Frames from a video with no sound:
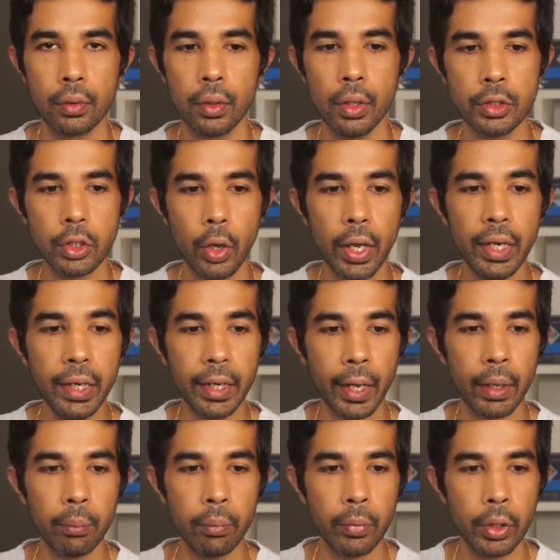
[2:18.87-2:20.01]
So
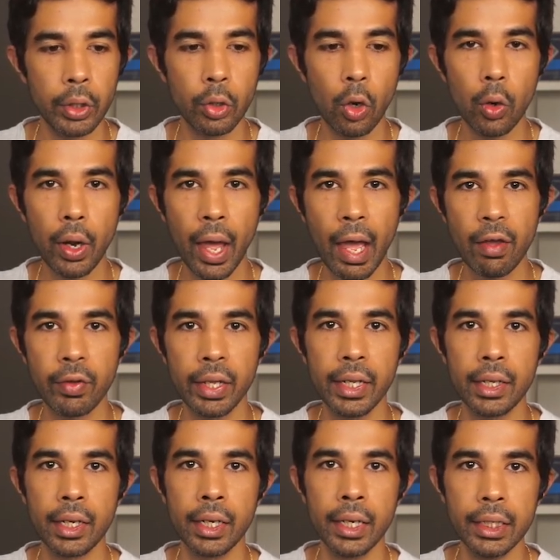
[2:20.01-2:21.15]
anytime you don't have any
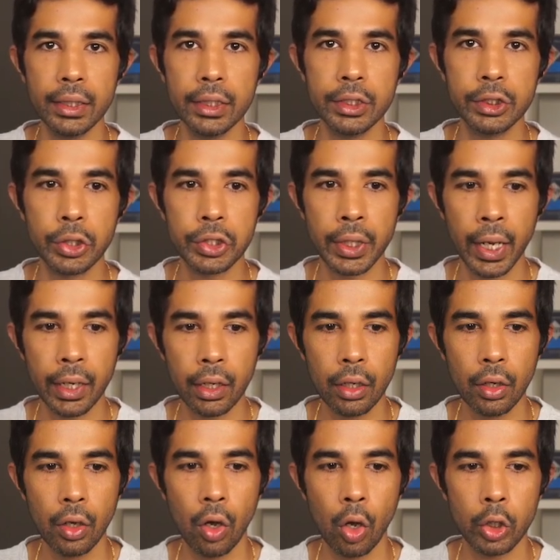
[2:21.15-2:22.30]
conditions to check
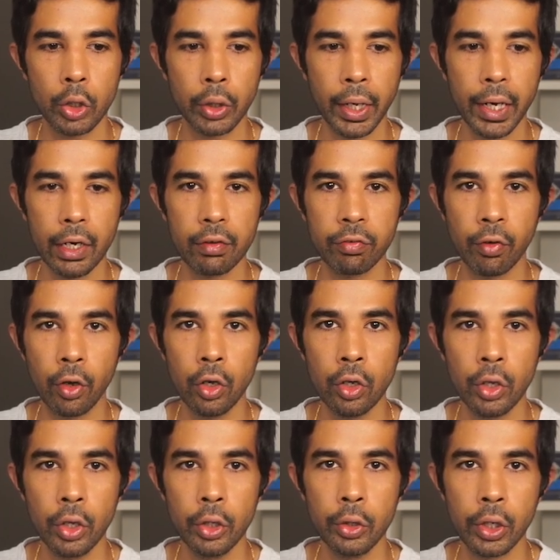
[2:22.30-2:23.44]
or to cater for,
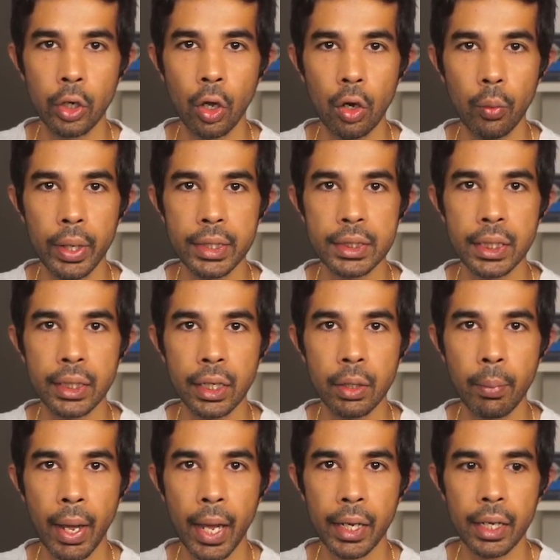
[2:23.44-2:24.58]
you can always return
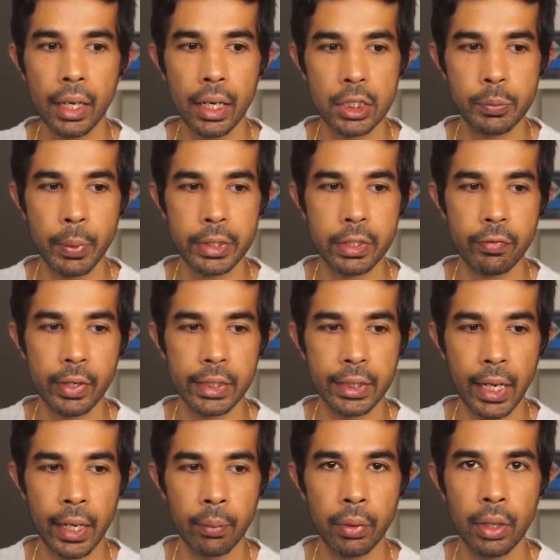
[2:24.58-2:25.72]
back a specific
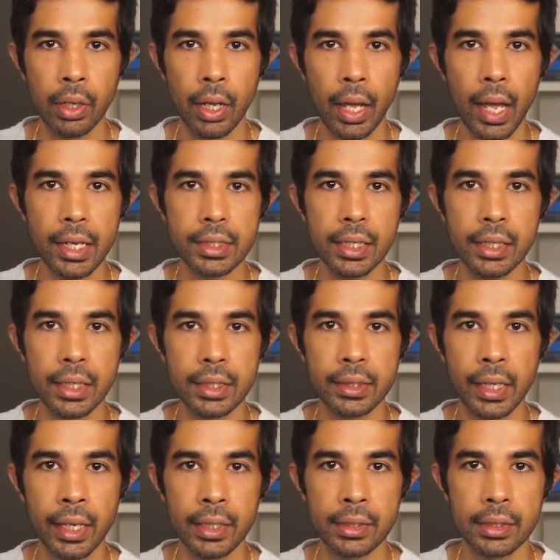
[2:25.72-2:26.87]
type, as in this
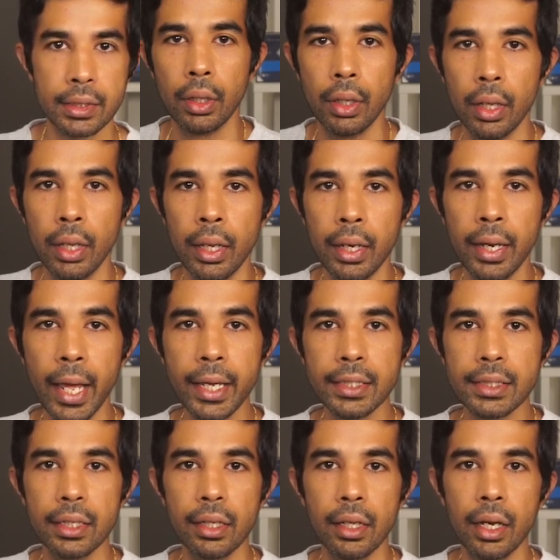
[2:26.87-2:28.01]
case.
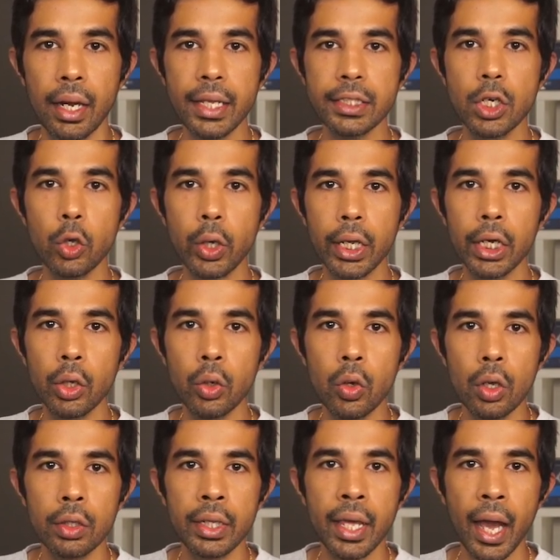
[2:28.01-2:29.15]
Next, let's look into
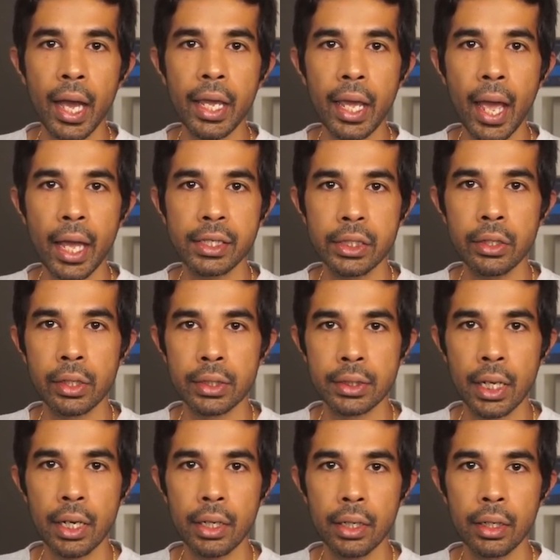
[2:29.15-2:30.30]
the
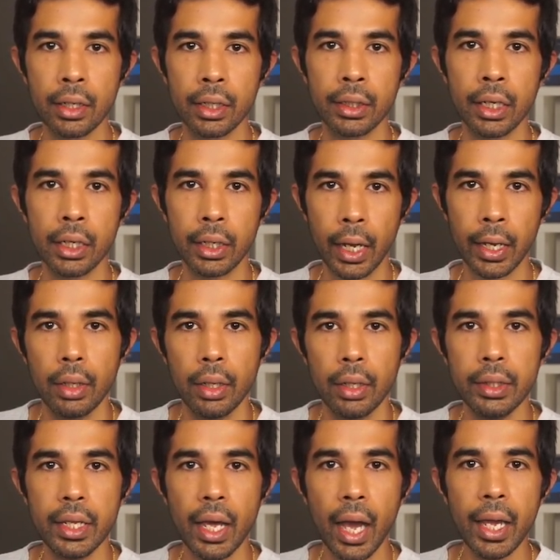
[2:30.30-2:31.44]
IActionResult return type.
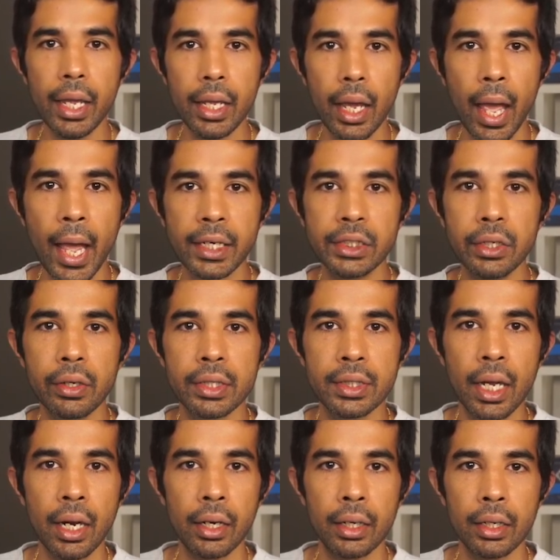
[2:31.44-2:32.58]
The
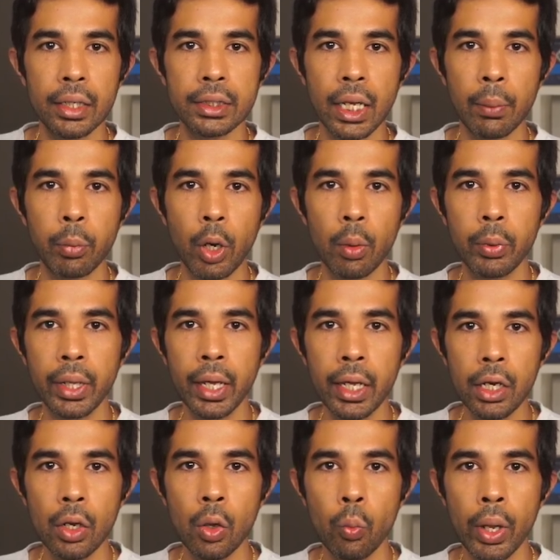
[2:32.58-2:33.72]
IActionResult is
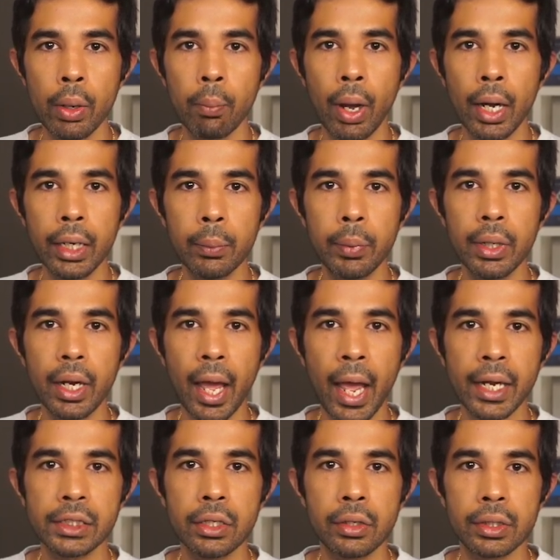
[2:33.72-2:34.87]
appropriate when multiple
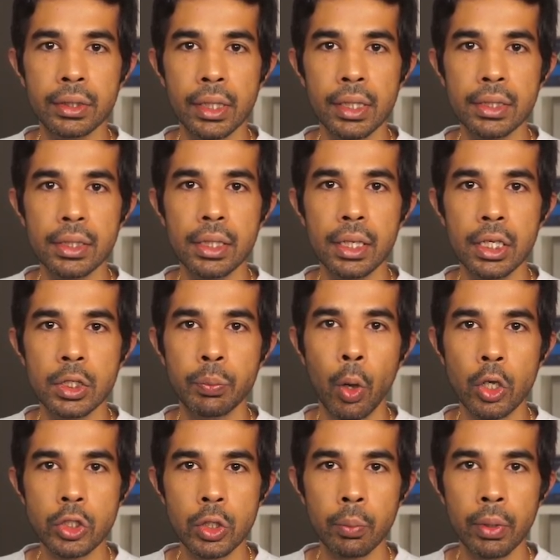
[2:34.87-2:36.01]
action results is
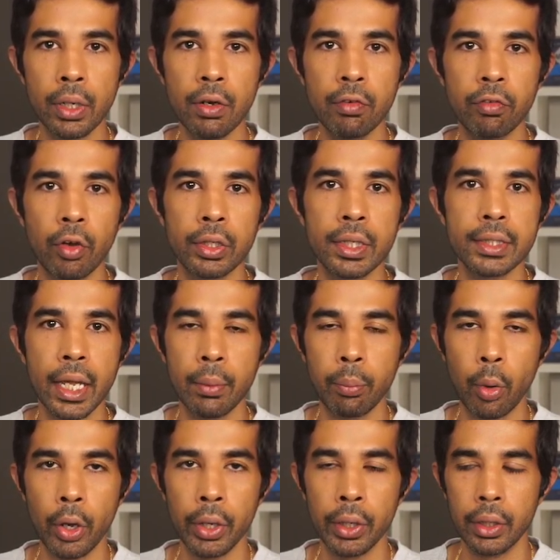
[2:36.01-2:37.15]
possible for this
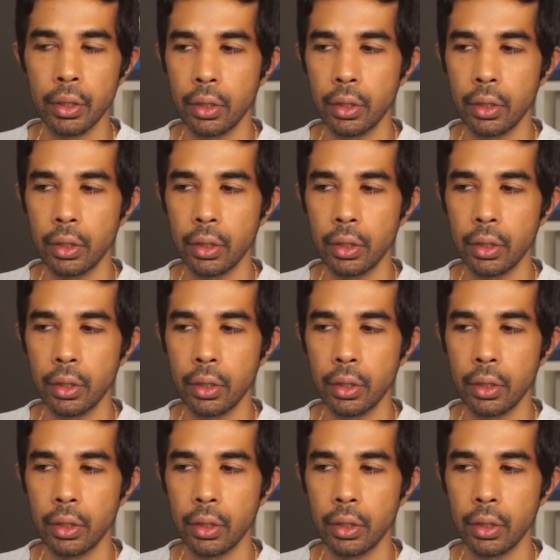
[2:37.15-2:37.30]
endpoint.